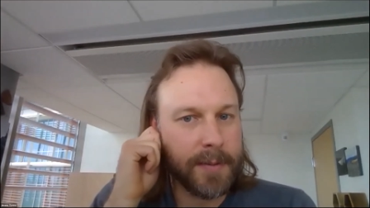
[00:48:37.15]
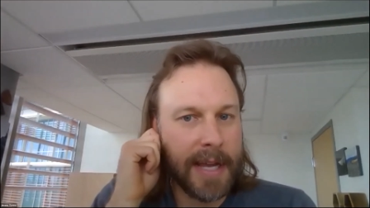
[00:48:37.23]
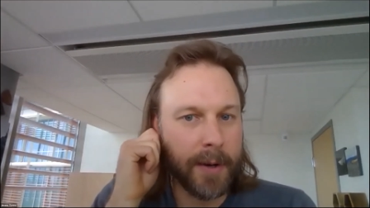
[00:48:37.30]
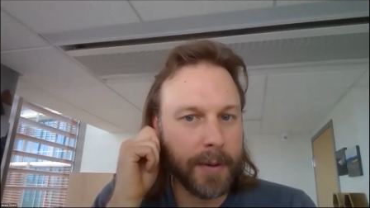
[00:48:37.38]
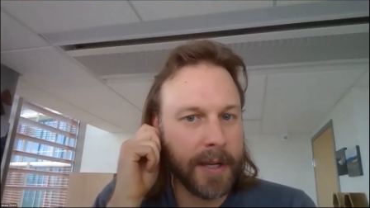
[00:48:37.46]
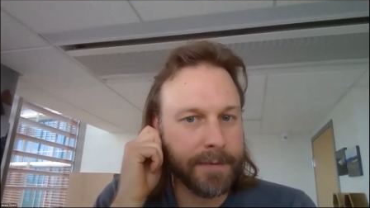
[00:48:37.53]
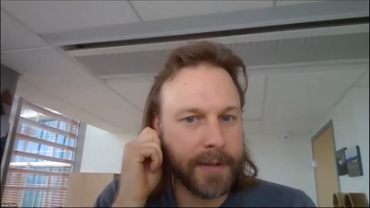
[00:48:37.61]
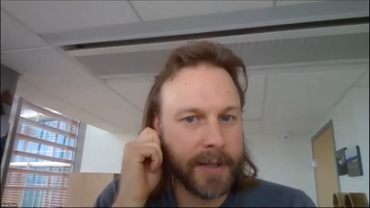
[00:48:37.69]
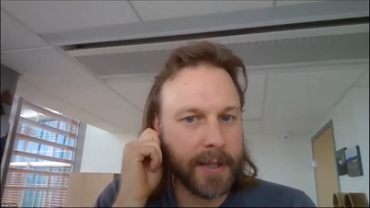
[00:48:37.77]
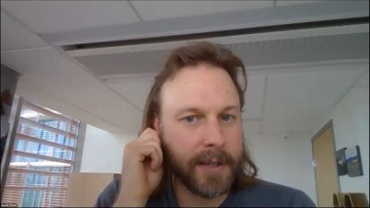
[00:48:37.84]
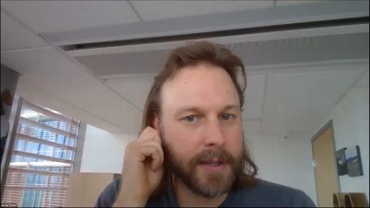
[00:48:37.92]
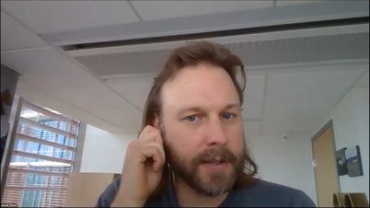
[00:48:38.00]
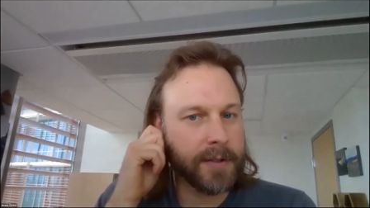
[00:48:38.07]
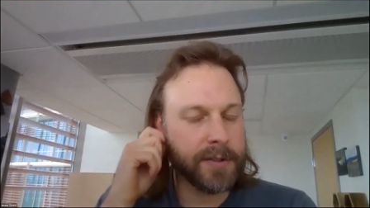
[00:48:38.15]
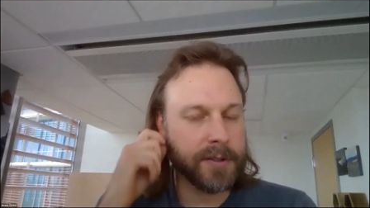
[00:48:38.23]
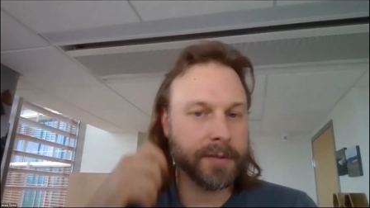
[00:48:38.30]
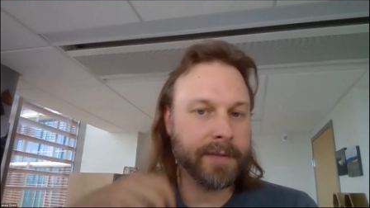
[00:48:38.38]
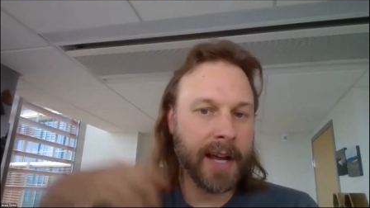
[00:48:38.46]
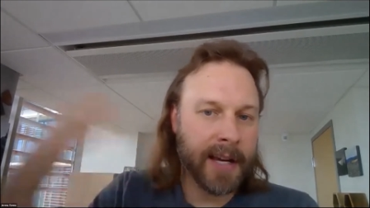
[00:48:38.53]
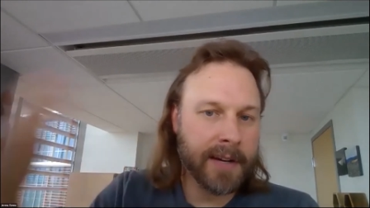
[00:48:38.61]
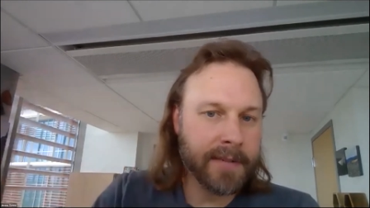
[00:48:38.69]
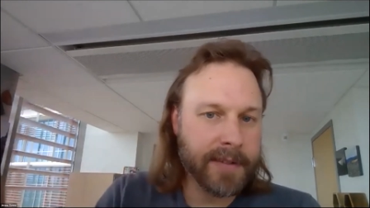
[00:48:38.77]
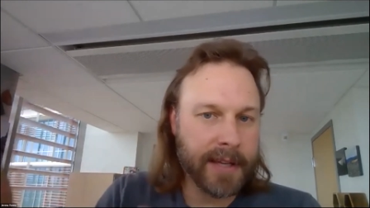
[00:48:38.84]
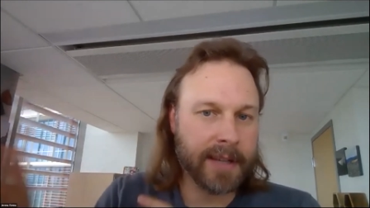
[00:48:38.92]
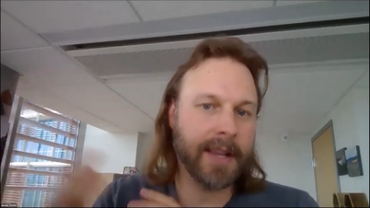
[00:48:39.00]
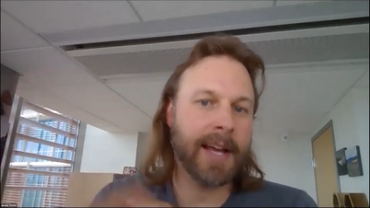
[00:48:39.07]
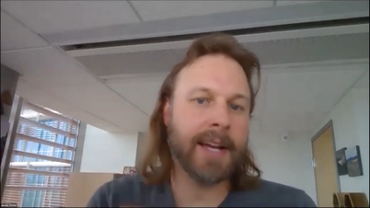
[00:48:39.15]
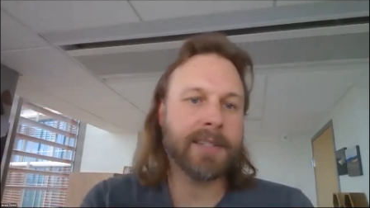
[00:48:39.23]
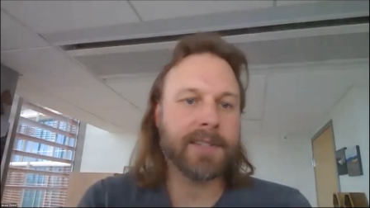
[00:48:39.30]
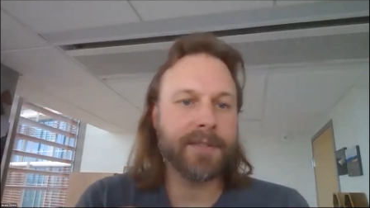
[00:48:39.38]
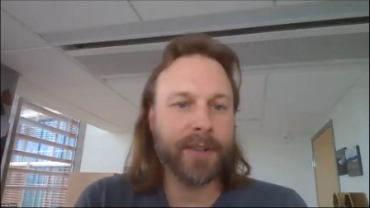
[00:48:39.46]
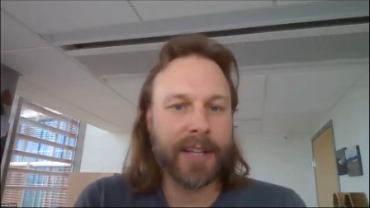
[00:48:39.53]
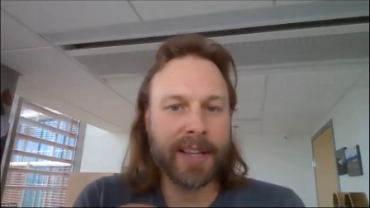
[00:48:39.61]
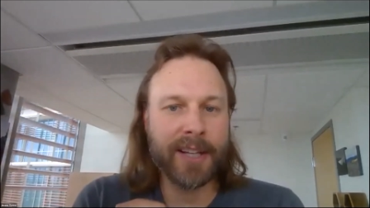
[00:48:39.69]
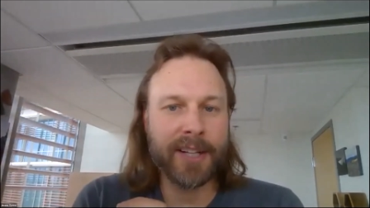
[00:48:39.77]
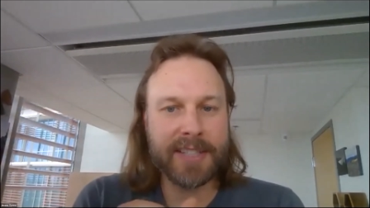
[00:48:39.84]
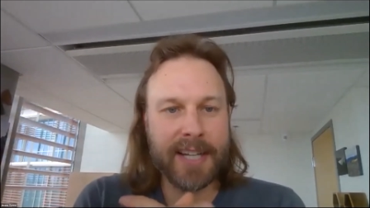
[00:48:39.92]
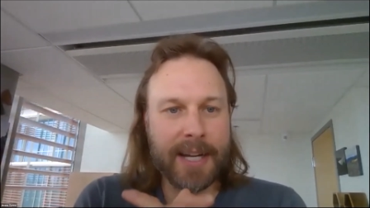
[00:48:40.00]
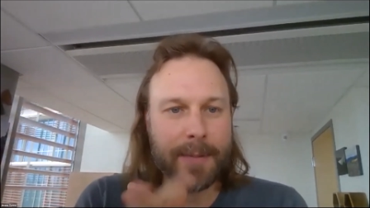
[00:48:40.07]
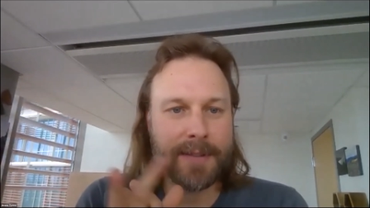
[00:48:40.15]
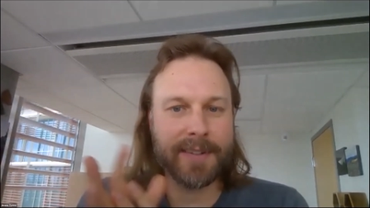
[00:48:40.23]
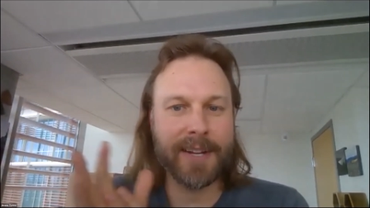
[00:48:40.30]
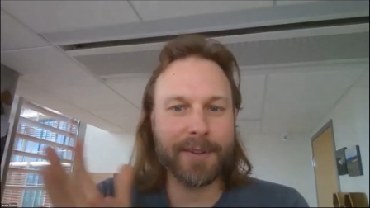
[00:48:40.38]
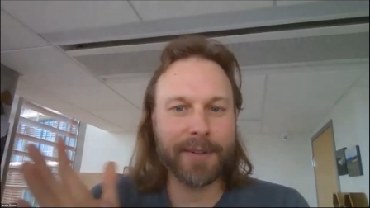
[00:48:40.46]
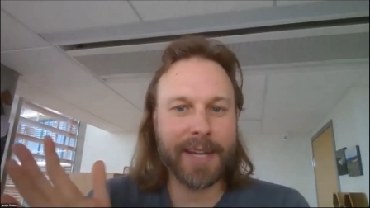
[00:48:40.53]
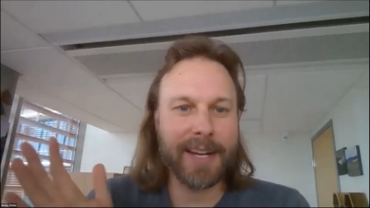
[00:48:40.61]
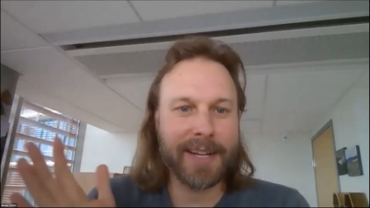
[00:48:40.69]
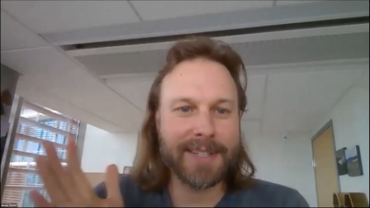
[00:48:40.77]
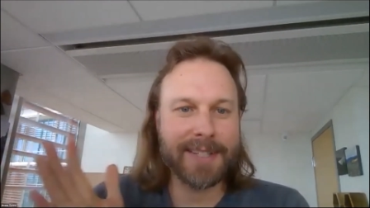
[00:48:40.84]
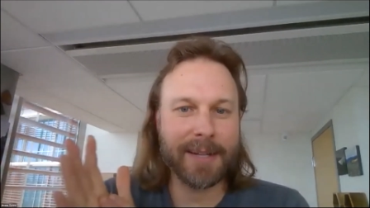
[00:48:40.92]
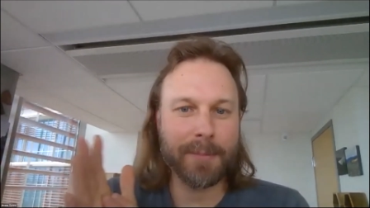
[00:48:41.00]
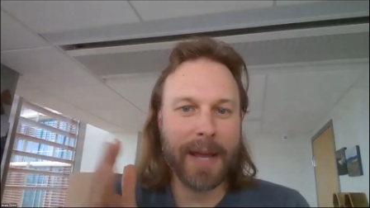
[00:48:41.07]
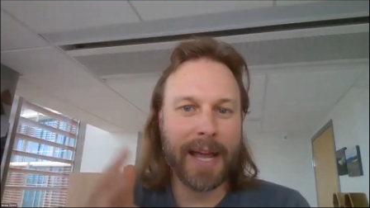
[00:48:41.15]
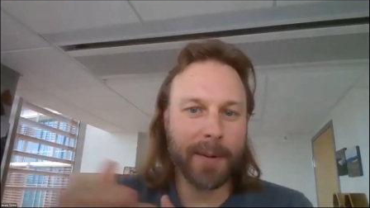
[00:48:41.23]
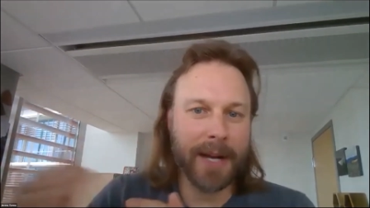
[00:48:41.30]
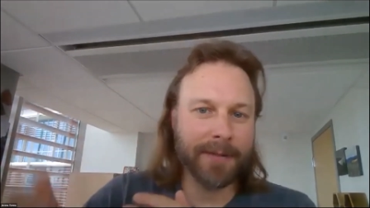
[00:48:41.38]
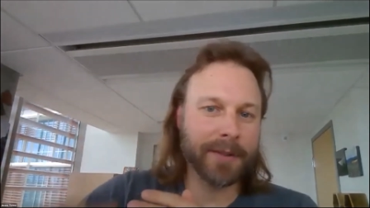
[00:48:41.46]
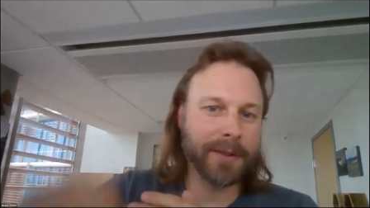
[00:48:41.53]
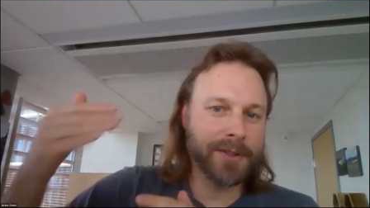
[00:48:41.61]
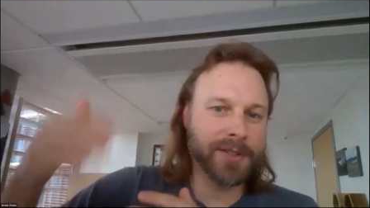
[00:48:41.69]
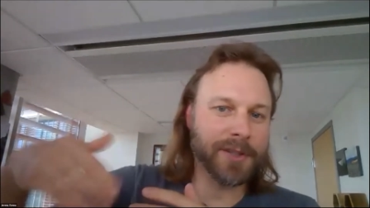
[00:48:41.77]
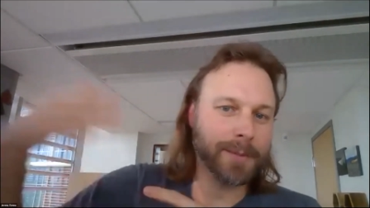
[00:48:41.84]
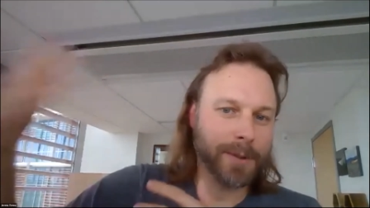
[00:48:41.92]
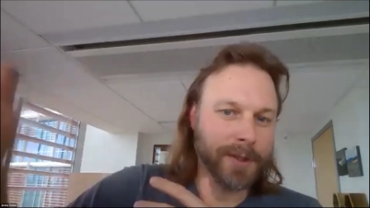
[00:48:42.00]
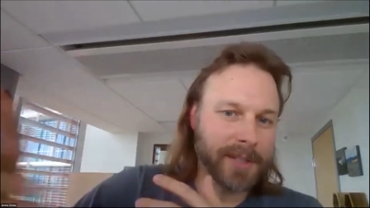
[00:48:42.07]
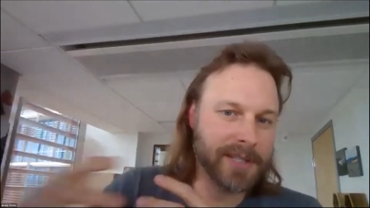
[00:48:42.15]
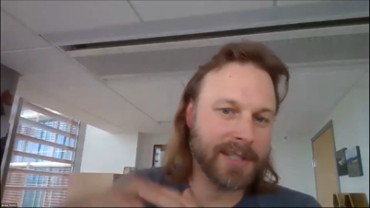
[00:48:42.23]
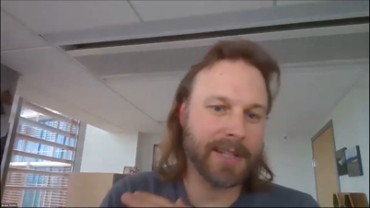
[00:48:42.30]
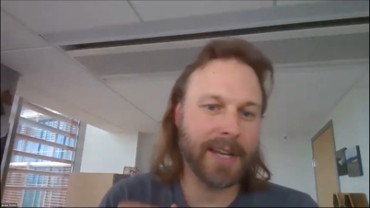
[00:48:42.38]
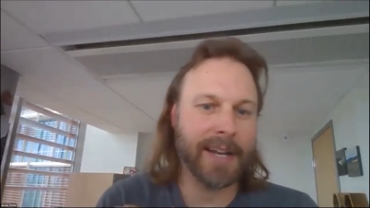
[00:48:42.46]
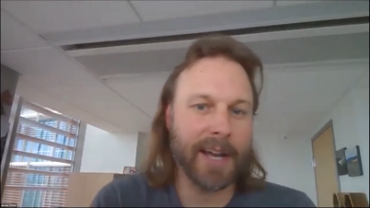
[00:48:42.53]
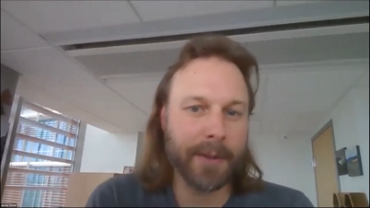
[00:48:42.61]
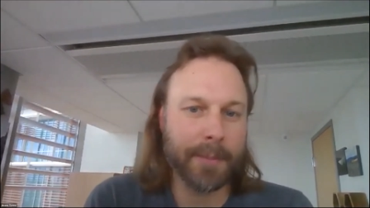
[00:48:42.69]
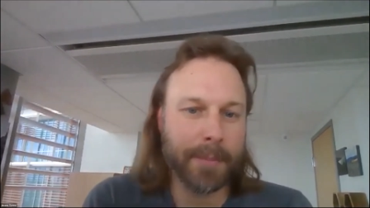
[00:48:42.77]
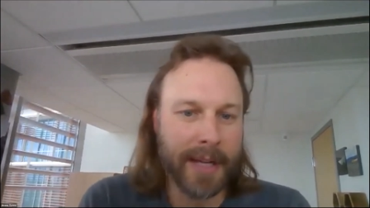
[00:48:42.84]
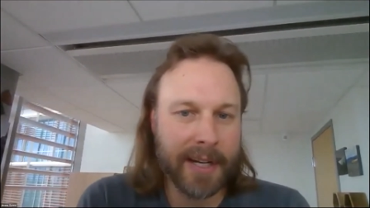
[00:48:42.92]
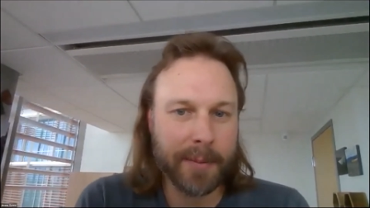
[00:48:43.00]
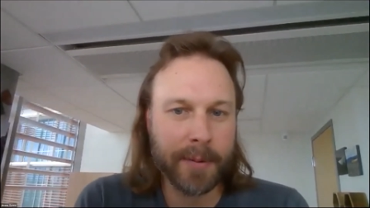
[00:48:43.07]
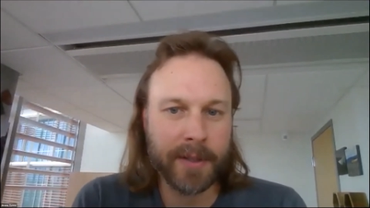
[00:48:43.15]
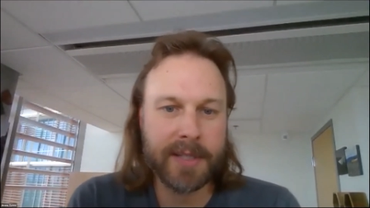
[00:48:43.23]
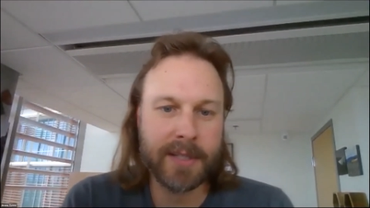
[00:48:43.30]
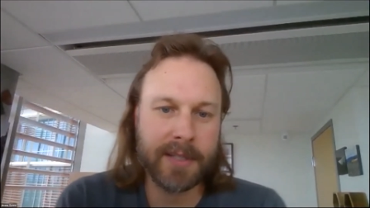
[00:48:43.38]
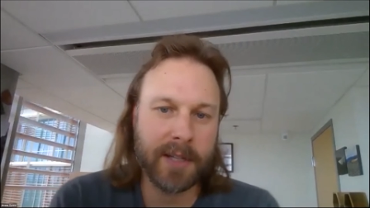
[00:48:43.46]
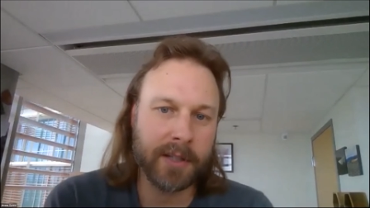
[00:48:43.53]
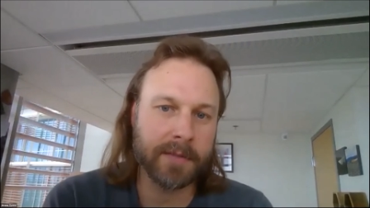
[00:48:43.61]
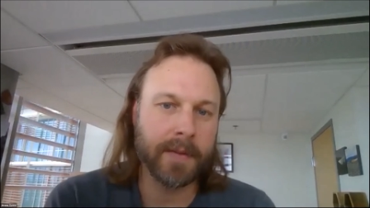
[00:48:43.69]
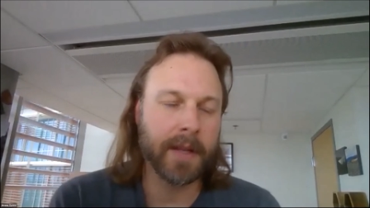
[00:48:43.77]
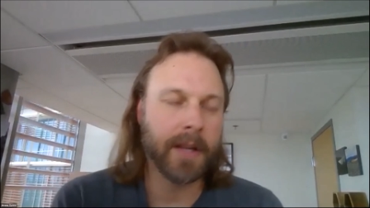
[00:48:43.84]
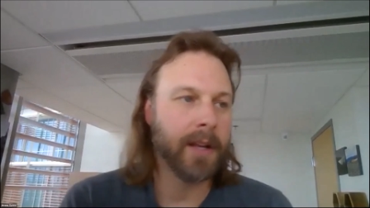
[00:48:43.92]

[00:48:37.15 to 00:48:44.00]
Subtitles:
Now, if it survives and lasts a really long time, it's another case, and how evolution works and how the planet works is all